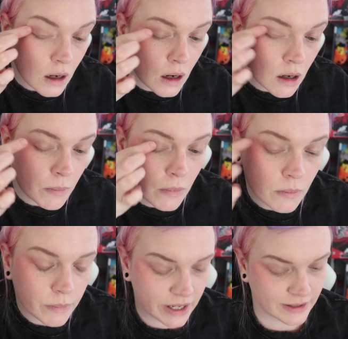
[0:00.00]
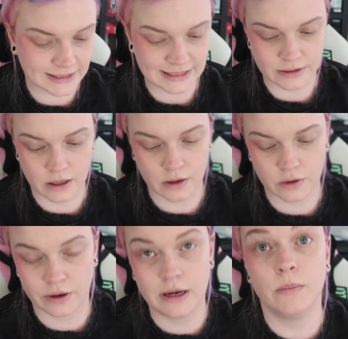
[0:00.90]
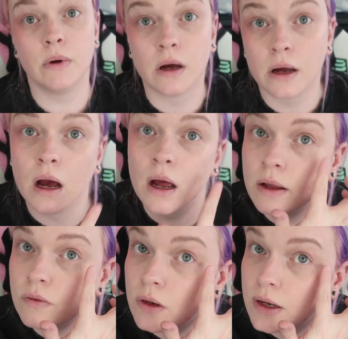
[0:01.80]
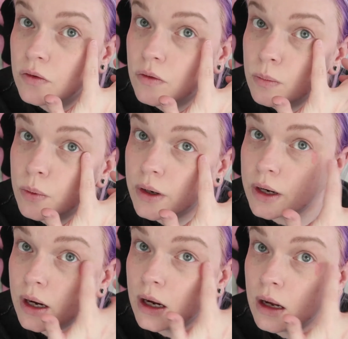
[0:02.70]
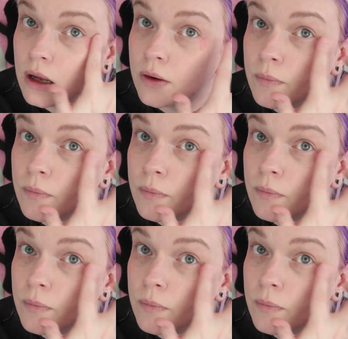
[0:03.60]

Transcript: Um, because these are cream, uh, it's nice to put a,